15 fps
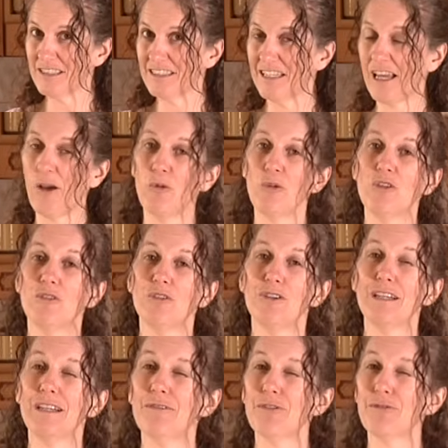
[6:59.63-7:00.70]
Now you
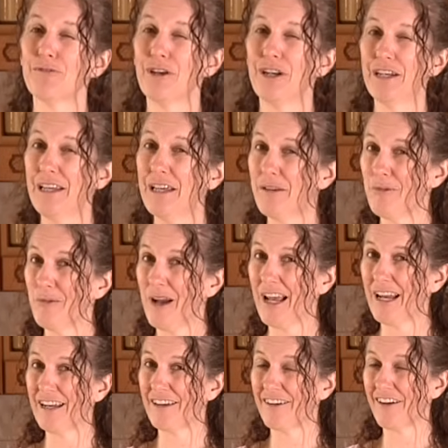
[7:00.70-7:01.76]
can leave it for a little
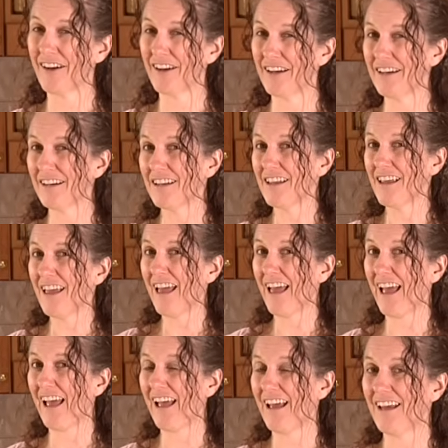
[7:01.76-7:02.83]
while and cut it,
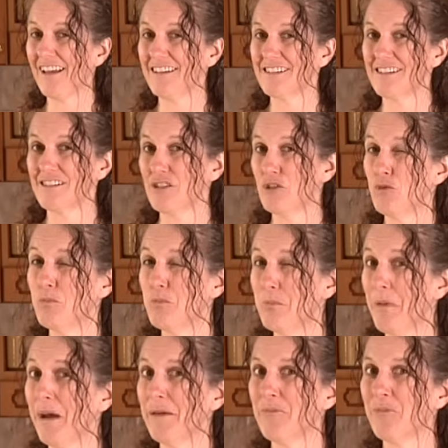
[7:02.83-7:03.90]
and you
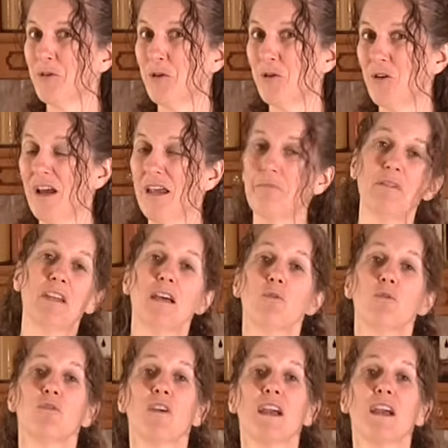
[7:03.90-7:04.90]
might be all right, but I would